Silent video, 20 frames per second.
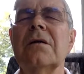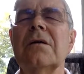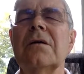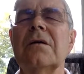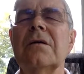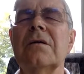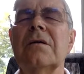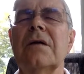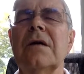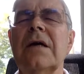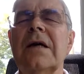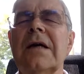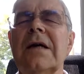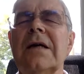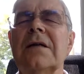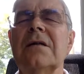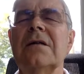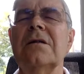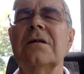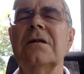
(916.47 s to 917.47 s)
through your
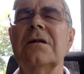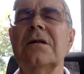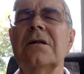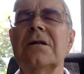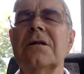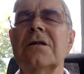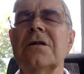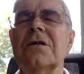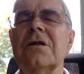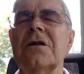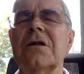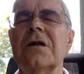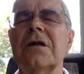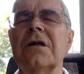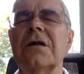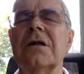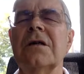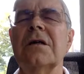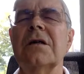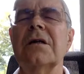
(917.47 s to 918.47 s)
head and your trunk,
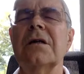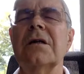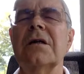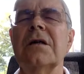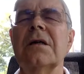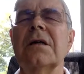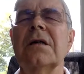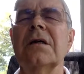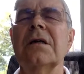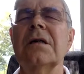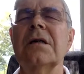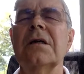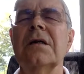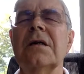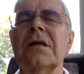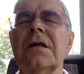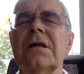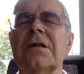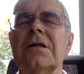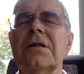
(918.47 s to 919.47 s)

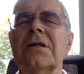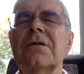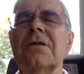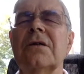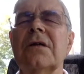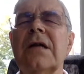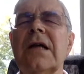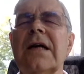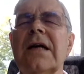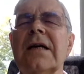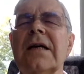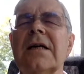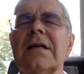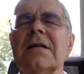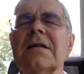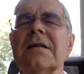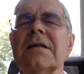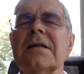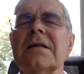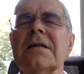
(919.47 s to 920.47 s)
into your
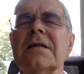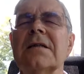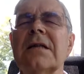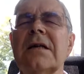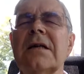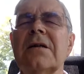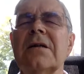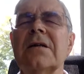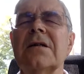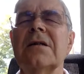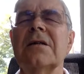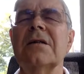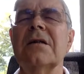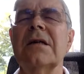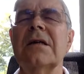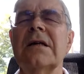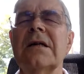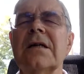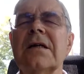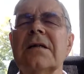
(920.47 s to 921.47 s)
legs, down into your
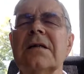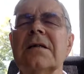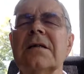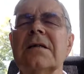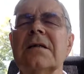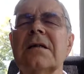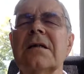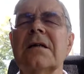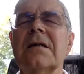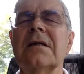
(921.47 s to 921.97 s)
legs,